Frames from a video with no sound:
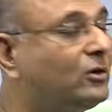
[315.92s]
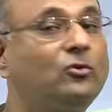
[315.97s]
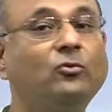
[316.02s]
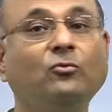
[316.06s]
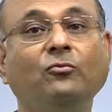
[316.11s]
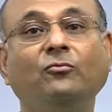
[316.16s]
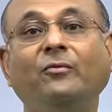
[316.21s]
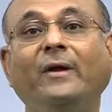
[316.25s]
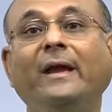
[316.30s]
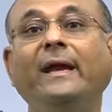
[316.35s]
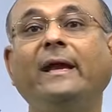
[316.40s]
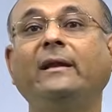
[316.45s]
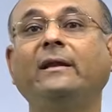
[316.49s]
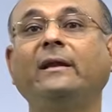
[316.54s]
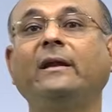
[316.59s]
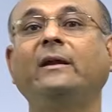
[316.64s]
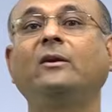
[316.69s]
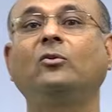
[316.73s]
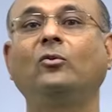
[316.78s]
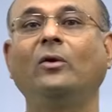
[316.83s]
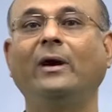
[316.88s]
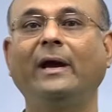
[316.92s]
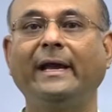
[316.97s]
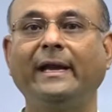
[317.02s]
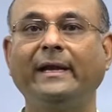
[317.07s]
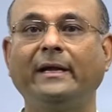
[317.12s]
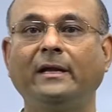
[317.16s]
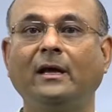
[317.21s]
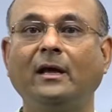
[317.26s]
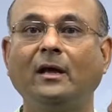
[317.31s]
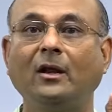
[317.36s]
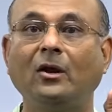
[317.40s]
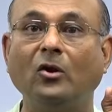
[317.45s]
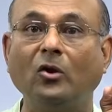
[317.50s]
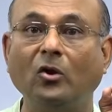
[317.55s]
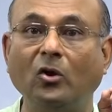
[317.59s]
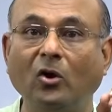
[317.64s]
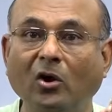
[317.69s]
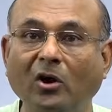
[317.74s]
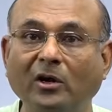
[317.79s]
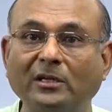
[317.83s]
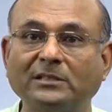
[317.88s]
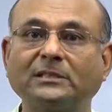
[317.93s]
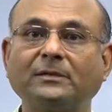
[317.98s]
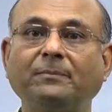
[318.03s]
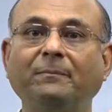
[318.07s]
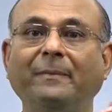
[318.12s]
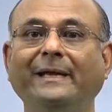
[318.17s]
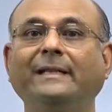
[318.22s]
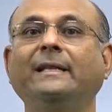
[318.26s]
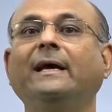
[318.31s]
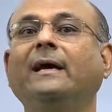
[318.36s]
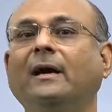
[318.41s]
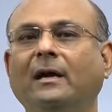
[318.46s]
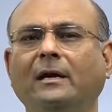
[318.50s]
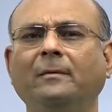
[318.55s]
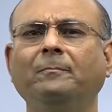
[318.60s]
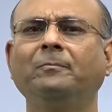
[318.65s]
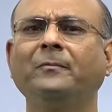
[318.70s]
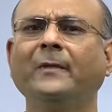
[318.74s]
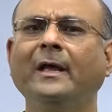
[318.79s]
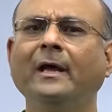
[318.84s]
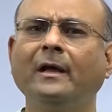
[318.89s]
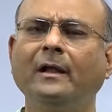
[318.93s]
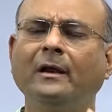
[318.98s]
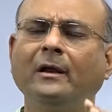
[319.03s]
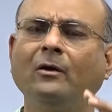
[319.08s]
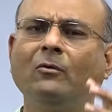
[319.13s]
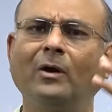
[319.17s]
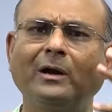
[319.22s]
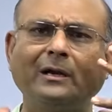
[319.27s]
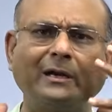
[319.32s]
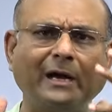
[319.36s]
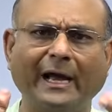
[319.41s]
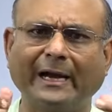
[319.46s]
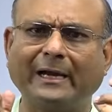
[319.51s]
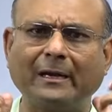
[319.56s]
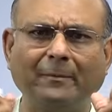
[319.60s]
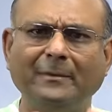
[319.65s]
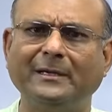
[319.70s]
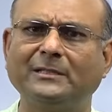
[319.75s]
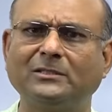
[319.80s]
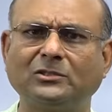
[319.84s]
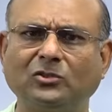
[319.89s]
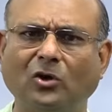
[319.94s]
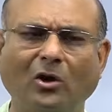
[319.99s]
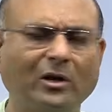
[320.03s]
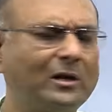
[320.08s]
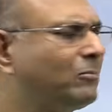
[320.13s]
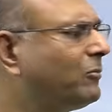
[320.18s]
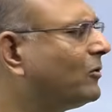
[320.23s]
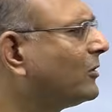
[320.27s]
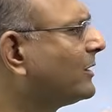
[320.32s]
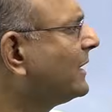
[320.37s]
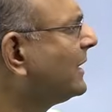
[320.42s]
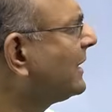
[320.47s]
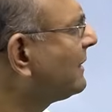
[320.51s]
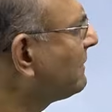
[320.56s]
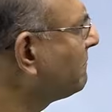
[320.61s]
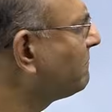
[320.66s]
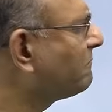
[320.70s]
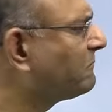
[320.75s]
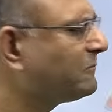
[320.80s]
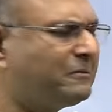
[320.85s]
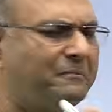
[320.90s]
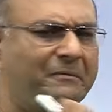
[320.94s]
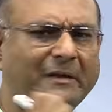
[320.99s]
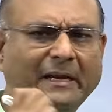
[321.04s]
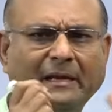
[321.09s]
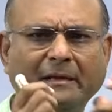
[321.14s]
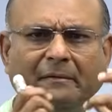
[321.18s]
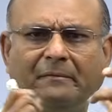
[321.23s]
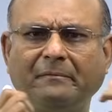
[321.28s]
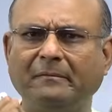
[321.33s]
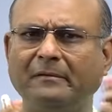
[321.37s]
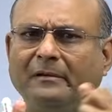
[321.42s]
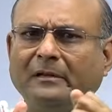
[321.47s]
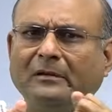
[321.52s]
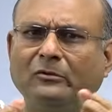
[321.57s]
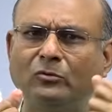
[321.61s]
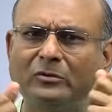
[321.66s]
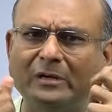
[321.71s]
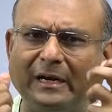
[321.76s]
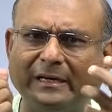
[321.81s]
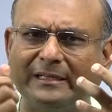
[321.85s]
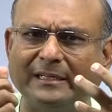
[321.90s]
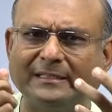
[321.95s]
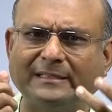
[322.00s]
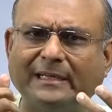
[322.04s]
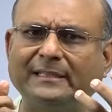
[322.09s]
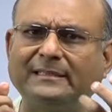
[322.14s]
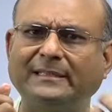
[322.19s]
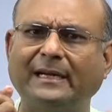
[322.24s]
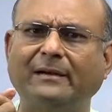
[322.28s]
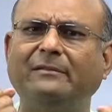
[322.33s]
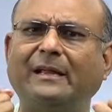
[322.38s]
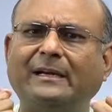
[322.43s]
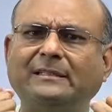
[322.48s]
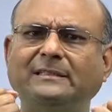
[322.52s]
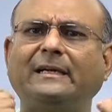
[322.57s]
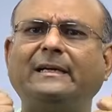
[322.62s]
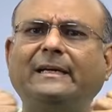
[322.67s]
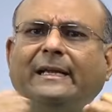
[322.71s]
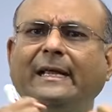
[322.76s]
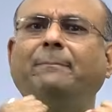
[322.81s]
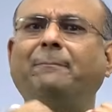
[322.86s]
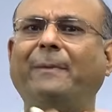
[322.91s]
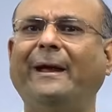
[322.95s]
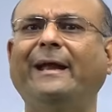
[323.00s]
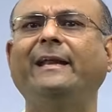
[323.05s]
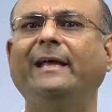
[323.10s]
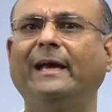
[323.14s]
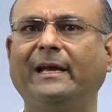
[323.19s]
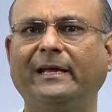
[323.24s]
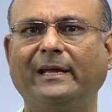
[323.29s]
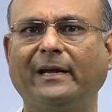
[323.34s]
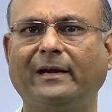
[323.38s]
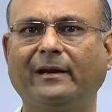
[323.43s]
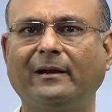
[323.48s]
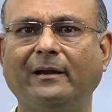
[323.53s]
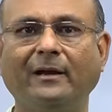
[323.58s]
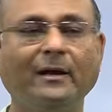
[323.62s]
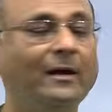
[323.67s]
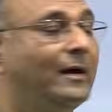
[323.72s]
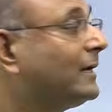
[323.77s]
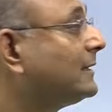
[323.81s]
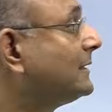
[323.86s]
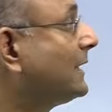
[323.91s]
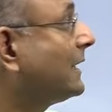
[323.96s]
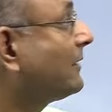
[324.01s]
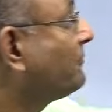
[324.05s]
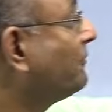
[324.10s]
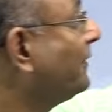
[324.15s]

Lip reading: to weight into height lost by the girl. Now what Archimedes thought about here, looked at this and said, there is a deep idea here. That